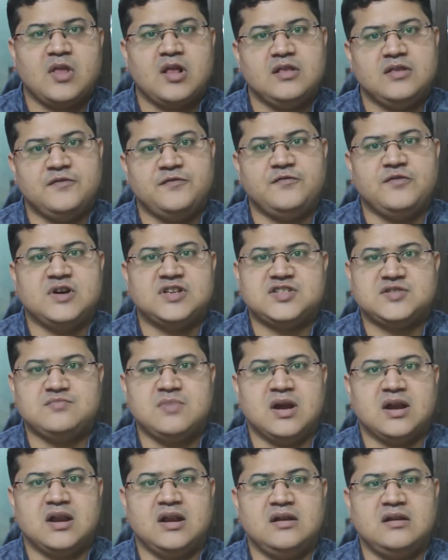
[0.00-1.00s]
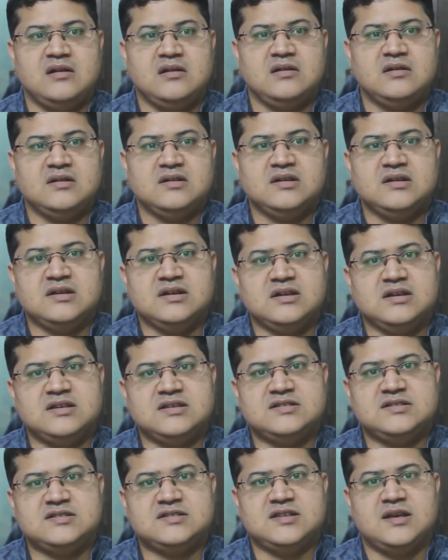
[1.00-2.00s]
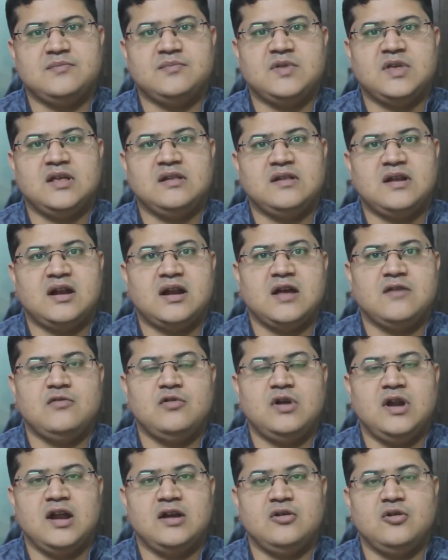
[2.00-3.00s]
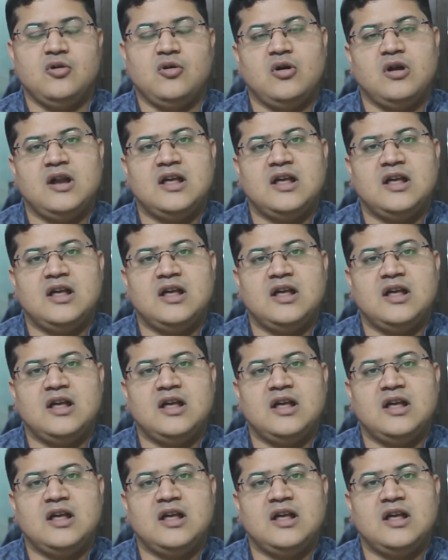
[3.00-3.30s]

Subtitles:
The first bucket is something that I would like to call